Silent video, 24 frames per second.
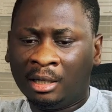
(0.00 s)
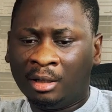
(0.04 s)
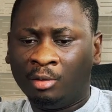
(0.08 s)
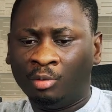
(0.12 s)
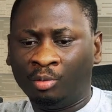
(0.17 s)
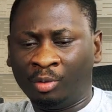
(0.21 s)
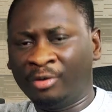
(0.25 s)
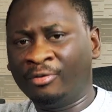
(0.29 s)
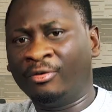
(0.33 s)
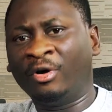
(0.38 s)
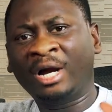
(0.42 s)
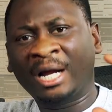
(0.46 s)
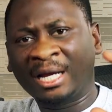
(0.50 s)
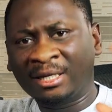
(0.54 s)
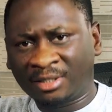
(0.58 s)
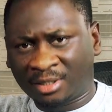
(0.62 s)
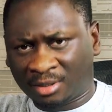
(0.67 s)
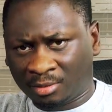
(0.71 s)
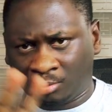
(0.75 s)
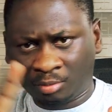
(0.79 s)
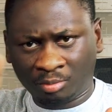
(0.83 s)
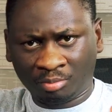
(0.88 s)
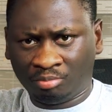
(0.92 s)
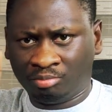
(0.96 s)
we've
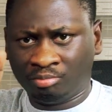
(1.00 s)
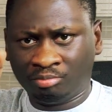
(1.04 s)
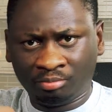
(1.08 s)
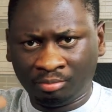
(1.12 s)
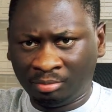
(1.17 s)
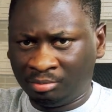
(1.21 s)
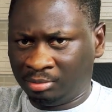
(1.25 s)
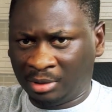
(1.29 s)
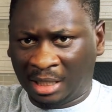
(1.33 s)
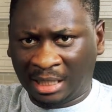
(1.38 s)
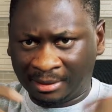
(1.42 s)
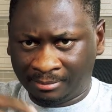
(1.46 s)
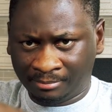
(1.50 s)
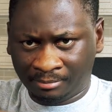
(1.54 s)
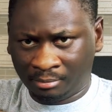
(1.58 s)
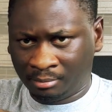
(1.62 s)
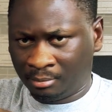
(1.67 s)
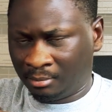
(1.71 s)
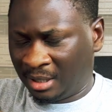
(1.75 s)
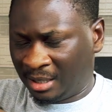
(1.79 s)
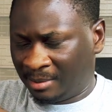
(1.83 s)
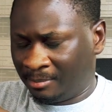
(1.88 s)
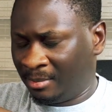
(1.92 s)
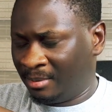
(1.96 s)
always, and
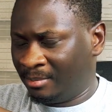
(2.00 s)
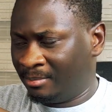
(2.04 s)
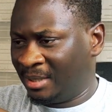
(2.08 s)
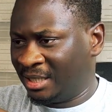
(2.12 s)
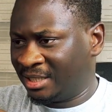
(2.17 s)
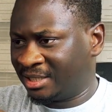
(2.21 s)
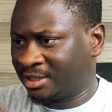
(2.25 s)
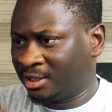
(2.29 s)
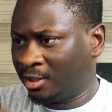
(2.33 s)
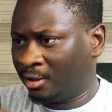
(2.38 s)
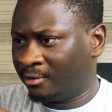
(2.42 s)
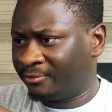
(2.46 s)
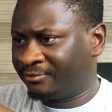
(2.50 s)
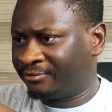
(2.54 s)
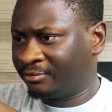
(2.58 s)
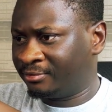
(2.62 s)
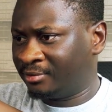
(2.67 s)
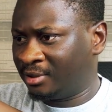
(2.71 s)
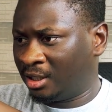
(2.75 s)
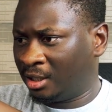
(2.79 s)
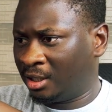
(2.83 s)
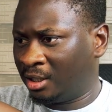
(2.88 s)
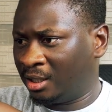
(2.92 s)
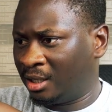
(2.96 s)
myself,
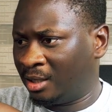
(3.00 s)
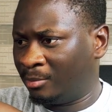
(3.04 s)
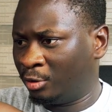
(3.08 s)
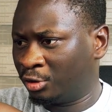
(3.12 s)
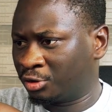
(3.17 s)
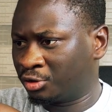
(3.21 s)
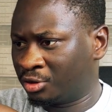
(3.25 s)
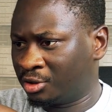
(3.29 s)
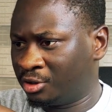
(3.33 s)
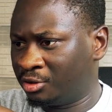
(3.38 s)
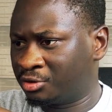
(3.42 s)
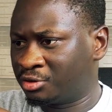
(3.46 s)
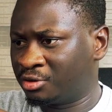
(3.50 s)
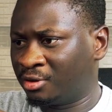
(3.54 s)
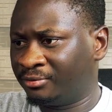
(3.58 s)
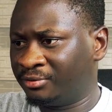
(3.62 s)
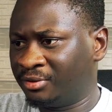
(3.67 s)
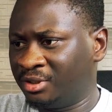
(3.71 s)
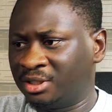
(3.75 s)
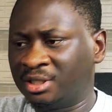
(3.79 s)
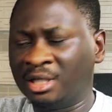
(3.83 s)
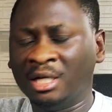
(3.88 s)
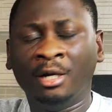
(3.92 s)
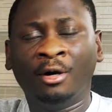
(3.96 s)
I'm also guilty of
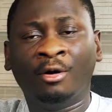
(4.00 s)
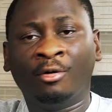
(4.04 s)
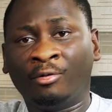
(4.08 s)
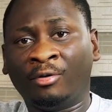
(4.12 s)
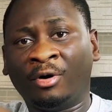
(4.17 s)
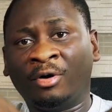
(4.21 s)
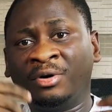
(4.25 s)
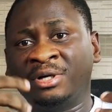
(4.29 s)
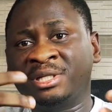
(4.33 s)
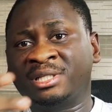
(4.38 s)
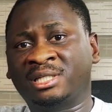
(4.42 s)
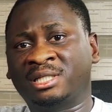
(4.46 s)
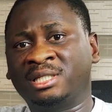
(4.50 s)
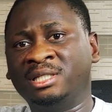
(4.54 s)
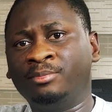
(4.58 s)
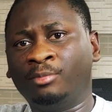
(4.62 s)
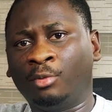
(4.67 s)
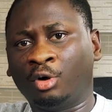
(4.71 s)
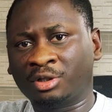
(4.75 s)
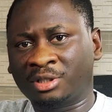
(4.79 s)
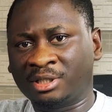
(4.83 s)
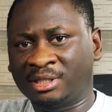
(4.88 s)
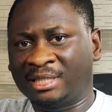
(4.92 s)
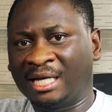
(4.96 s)
this, we've always seen
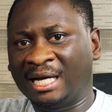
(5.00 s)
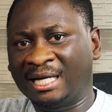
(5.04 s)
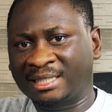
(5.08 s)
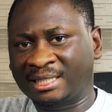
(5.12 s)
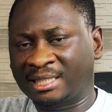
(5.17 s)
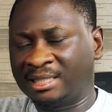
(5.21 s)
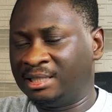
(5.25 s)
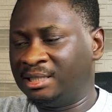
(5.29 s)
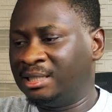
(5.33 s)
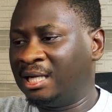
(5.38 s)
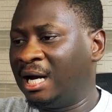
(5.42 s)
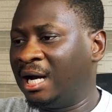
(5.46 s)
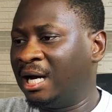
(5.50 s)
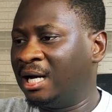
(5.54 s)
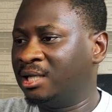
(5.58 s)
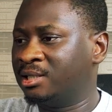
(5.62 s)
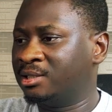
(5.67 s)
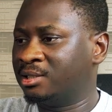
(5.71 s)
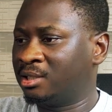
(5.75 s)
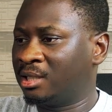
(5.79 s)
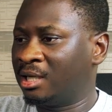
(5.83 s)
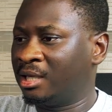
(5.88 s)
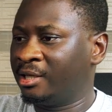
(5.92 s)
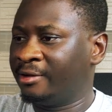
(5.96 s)
multitasking
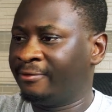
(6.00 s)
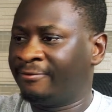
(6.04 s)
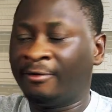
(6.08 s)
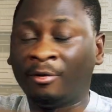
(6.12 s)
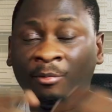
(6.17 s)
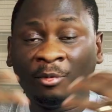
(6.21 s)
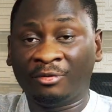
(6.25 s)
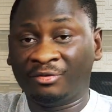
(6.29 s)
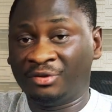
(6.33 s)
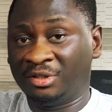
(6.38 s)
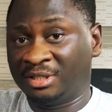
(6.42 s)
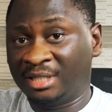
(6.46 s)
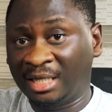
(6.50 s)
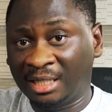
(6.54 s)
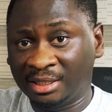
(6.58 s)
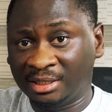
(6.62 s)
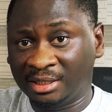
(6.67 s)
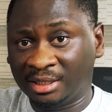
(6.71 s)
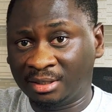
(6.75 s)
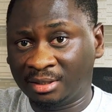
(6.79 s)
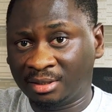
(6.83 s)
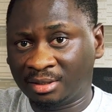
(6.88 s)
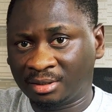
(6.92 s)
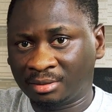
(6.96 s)
as a form of
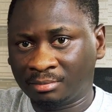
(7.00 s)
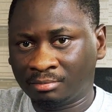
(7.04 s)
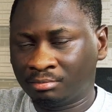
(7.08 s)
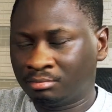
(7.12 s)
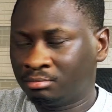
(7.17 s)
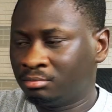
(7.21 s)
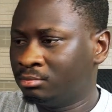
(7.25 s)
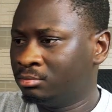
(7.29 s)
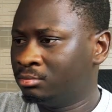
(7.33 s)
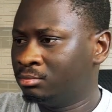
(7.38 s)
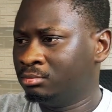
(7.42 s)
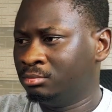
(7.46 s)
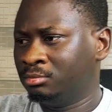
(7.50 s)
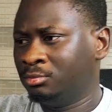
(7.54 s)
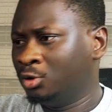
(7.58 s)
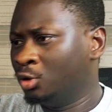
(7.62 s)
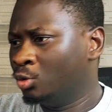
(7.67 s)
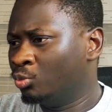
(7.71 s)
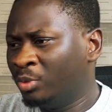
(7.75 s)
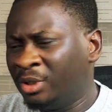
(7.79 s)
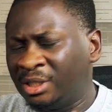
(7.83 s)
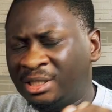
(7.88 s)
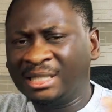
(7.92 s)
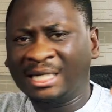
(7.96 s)
intelligence,
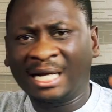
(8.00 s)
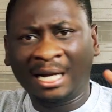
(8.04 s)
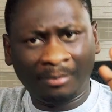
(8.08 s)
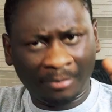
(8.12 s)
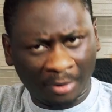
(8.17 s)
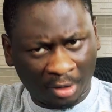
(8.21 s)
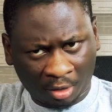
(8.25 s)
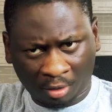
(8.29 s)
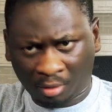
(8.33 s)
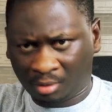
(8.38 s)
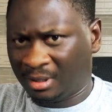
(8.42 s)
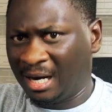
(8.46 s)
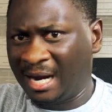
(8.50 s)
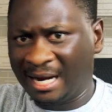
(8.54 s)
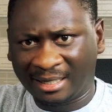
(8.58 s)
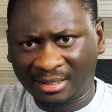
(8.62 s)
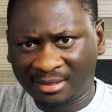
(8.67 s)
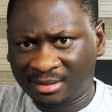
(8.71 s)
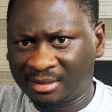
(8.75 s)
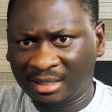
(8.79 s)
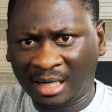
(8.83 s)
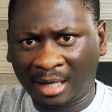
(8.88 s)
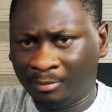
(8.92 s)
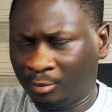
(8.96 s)
which can be
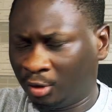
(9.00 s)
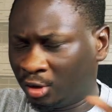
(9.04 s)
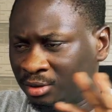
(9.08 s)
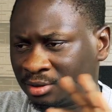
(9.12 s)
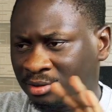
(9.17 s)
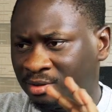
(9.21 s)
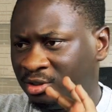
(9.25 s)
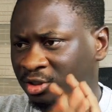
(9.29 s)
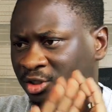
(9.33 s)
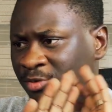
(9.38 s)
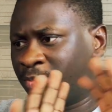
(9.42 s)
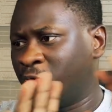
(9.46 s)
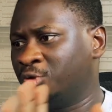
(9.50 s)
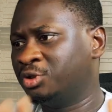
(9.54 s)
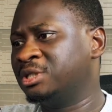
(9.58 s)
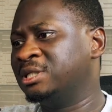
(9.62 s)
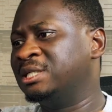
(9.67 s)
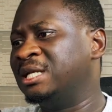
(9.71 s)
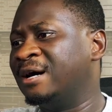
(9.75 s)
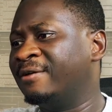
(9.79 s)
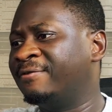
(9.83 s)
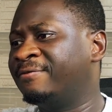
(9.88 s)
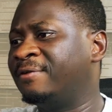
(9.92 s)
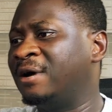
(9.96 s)
correct. I'm not
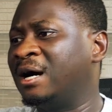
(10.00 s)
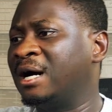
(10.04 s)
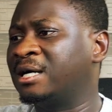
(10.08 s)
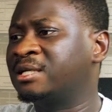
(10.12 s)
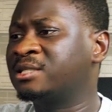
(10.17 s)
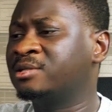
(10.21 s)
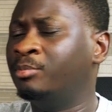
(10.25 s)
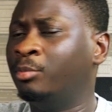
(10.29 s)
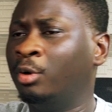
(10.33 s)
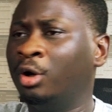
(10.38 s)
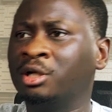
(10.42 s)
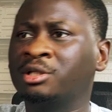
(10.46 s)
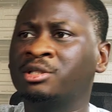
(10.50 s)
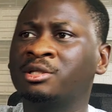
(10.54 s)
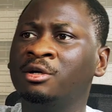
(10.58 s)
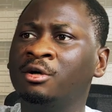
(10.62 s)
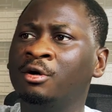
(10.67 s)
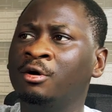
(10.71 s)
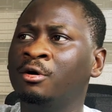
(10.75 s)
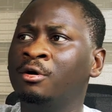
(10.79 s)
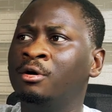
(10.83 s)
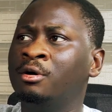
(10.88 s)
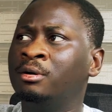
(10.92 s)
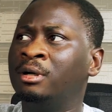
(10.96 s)
disputing that fact, but
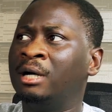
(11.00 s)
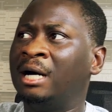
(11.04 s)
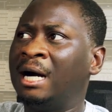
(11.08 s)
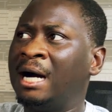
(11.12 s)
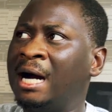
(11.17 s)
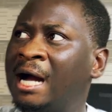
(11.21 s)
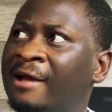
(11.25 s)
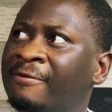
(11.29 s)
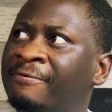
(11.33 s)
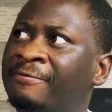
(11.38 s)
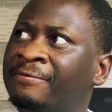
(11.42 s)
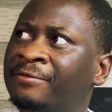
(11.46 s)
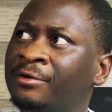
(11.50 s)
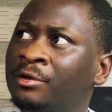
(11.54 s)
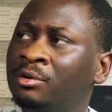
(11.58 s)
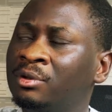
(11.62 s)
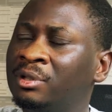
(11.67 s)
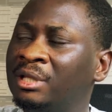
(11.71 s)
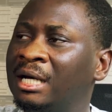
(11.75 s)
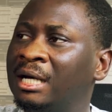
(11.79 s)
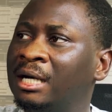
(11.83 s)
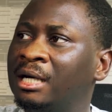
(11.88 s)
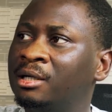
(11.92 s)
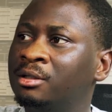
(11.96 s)
I feel
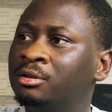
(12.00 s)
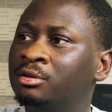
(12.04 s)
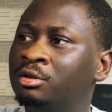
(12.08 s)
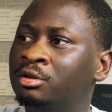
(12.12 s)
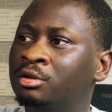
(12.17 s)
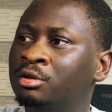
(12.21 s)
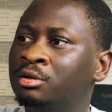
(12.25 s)
that